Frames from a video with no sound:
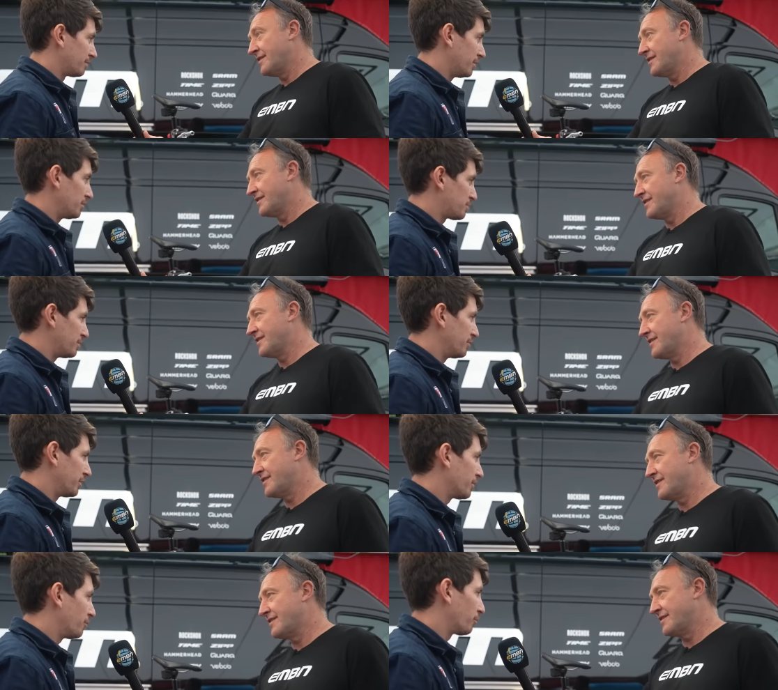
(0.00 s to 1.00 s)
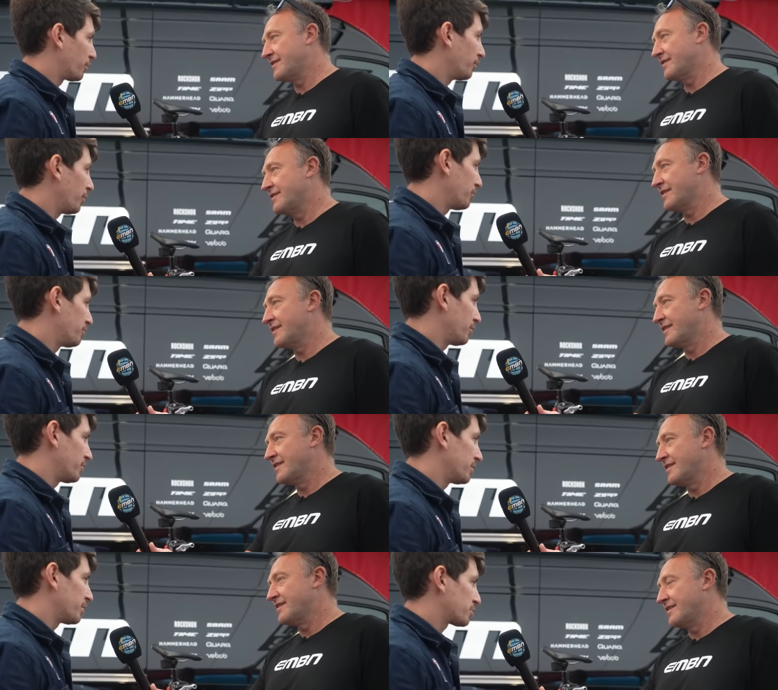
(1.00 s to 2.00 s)
Speaker 1: He's been really getting on quite well with the
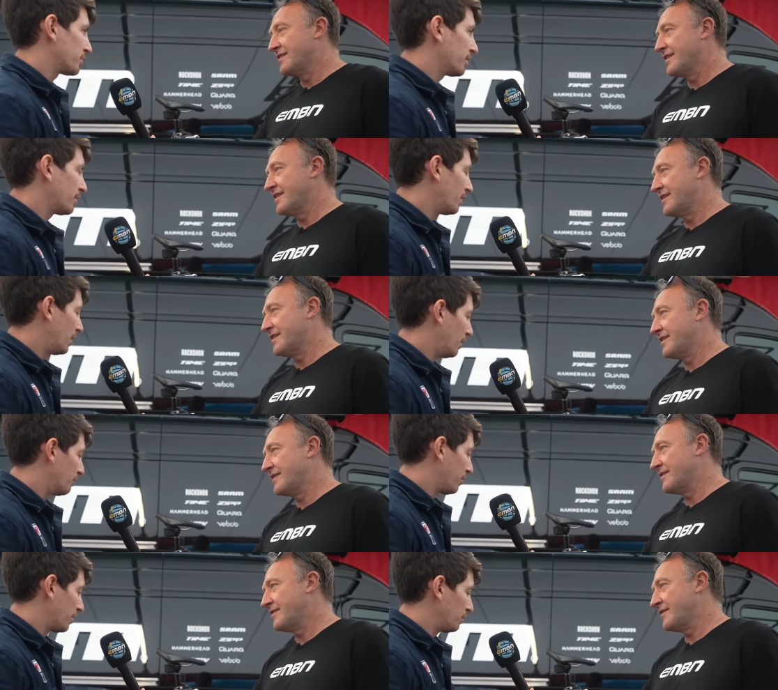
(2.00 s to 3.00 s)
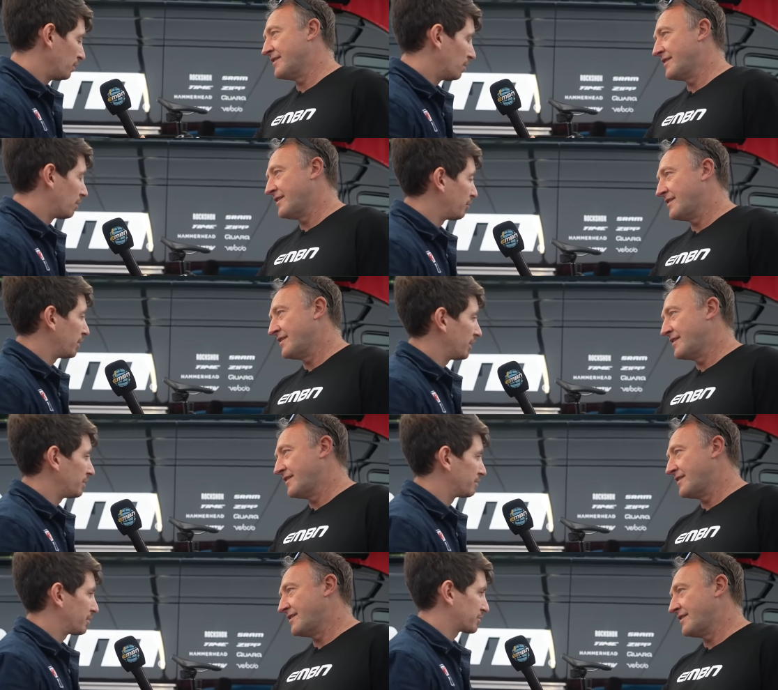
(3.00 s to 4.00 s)
Vivid elsewhere. Um, we've had a lot of rain
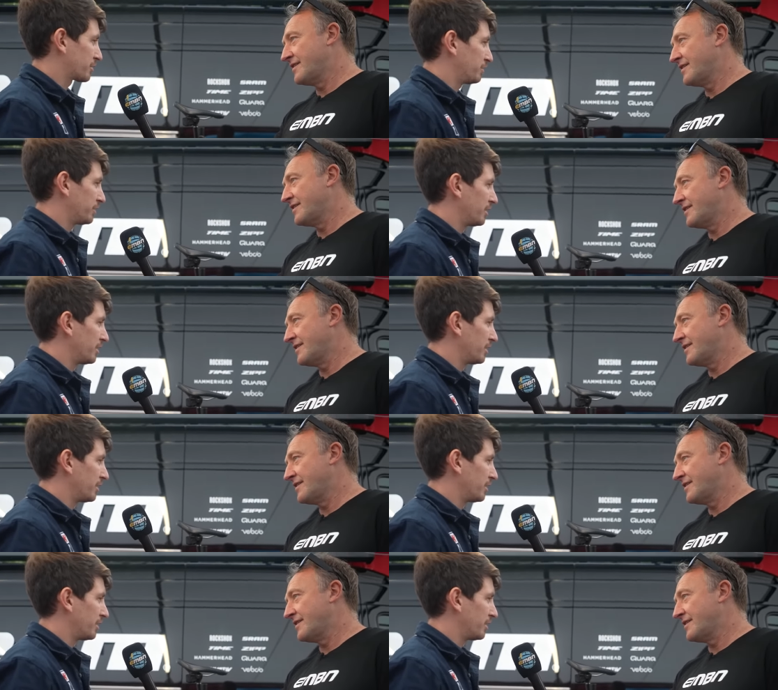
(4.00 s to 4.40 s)
the past couple of